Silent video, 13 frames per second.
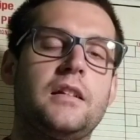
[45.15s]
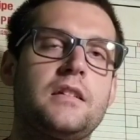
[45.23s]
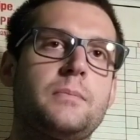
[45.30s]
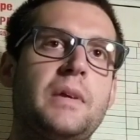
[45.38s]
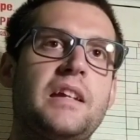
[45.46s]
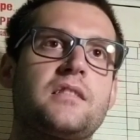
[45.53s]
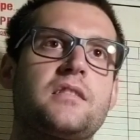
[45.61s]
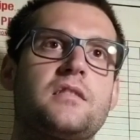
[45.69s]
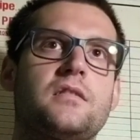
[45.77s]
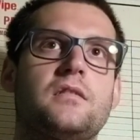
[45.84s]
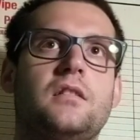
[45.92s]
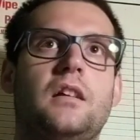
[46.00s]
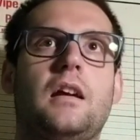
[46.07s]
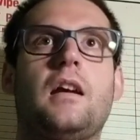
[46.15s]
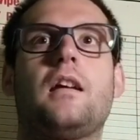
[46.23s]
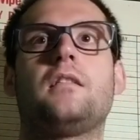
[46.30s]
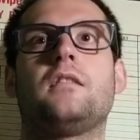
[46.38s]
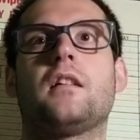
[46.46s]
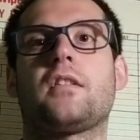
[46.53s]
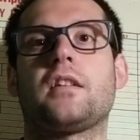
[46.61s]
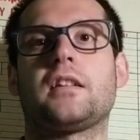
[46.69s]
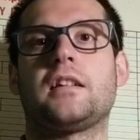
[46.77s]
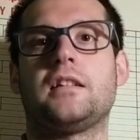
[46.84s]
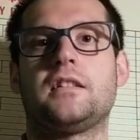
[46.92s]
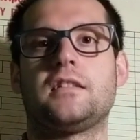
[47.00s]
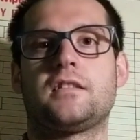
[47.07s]
In space,
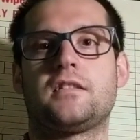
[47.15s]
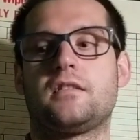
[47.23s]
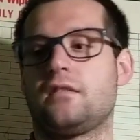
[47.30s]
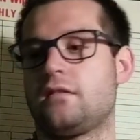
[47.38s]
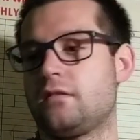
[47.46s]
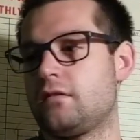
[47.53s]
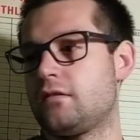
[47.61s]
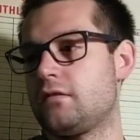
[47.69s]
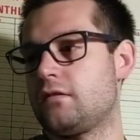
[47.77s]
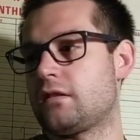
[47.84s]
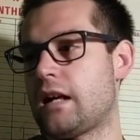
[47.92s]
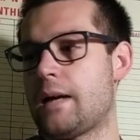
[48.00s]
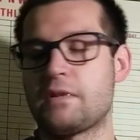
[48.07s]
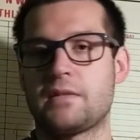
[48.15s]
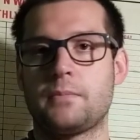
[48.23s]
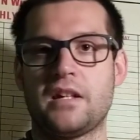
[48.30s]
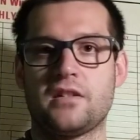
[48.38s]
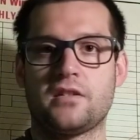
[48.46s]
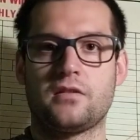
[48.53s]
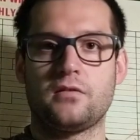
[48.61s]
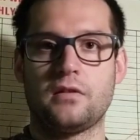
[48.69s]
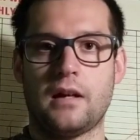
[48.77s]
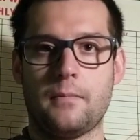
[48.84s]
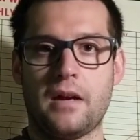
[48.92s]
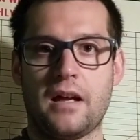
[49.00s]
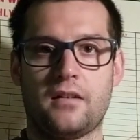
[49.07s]
nothing is, time and space do
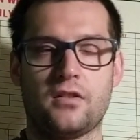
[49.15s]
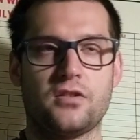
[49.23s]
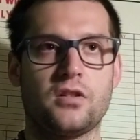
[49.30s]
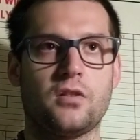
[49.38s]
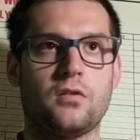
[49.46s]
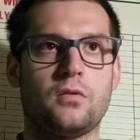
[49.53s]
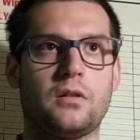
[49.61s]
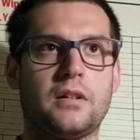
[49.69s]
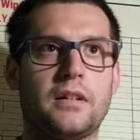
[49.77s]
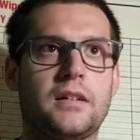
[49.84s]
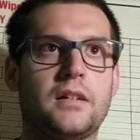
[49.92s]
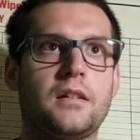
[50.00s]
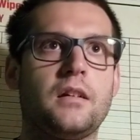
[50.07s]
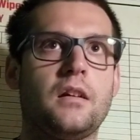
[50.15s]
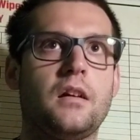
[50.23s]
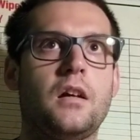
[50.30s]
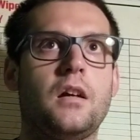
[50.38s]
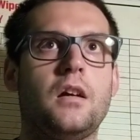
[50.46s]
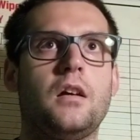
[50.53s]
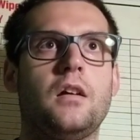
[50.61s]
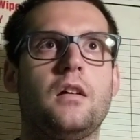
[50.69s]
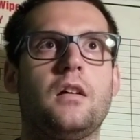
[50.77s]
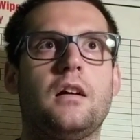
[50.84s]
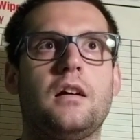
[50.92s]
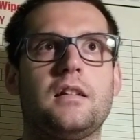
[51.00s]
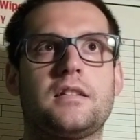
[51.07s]
not matter. So, like,
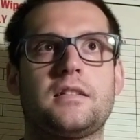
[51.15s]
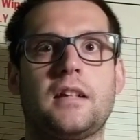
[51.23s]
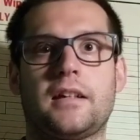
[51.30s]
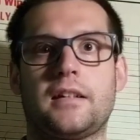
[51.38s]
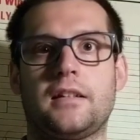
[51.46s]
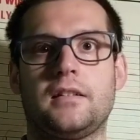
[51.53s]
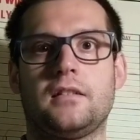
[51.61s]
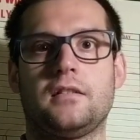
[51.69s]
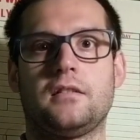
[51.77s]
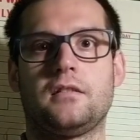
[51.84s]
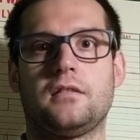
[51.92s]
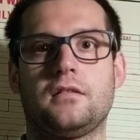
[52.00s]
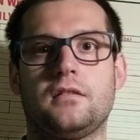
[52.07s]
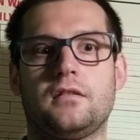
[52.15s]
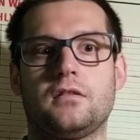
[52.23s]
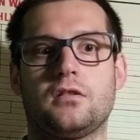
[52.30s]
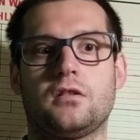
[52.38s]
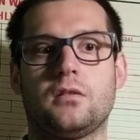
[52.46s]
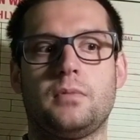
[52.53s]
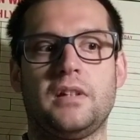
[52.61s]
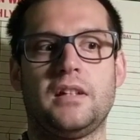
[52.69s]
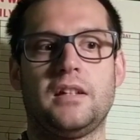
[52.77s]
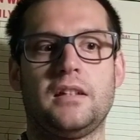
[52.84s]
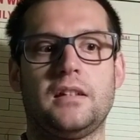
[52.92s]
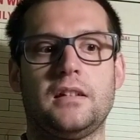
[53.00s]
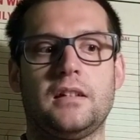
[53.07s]
a second could
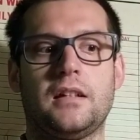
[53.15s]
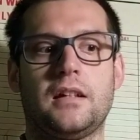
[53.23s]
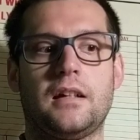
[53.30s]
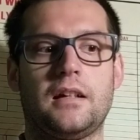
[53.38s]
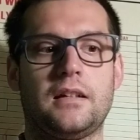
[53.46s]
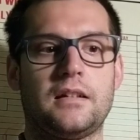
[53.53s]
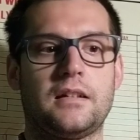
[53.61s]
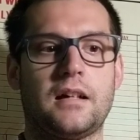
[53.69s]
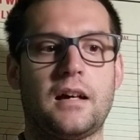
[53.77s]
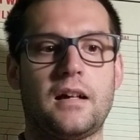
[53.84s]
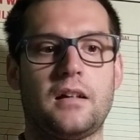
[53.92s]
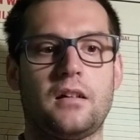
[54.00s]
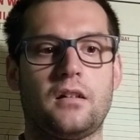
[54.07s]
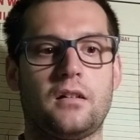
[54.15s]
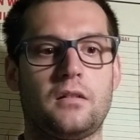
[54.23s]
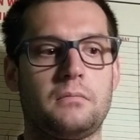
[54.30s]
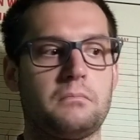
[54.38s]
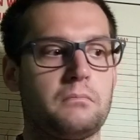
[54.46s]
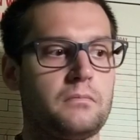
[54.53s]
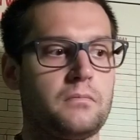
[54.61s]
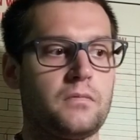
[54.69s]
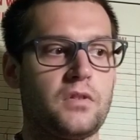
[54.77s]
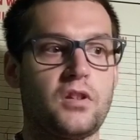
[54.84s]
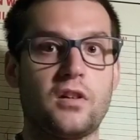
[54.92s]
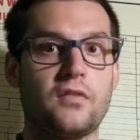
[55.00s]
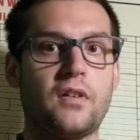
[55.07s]
be an entire
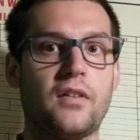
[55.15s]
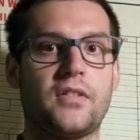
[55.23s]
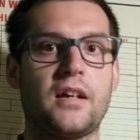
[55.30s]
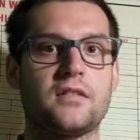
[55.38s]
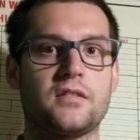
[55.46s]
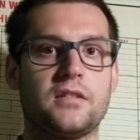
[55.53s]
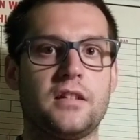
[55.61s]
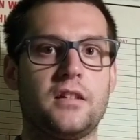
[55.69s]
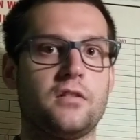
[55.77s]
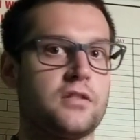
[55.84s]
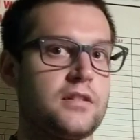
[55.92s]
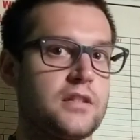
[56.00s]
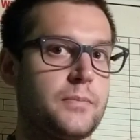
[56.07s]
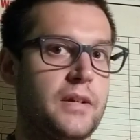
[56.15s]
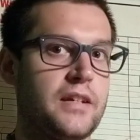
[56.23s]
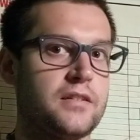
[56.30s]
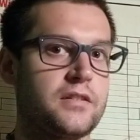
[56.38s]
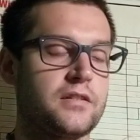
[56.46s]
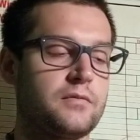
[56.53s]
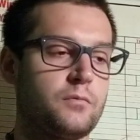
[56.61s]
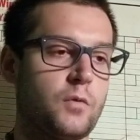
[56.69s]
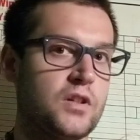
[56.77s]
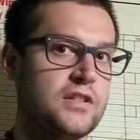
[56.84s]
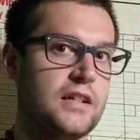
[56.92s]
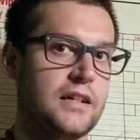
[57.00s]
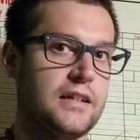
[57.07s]
35,000 years in space.
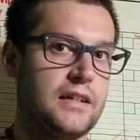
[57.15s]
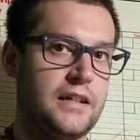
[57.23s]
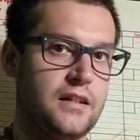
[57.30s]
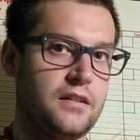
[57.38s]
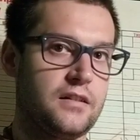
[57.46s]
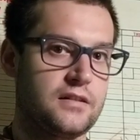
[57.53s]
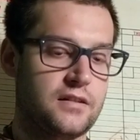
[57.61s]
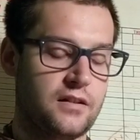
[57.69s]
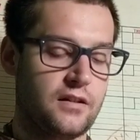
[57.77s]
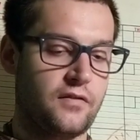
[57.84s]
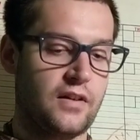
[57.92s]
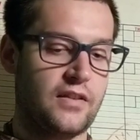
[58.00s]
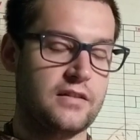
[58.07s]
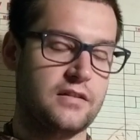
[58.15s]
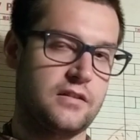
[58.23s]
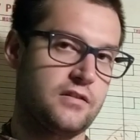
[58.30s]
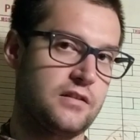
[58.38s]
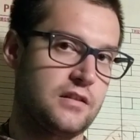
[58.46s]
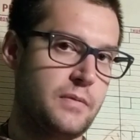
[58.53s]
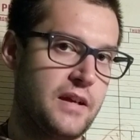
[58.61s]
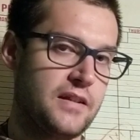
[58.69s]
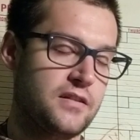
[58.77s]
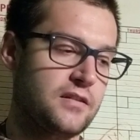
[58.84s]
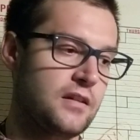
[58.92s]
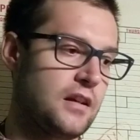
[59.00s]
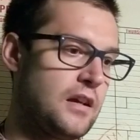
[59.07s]
1 second here is 35,000 years in
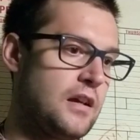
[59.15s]
space.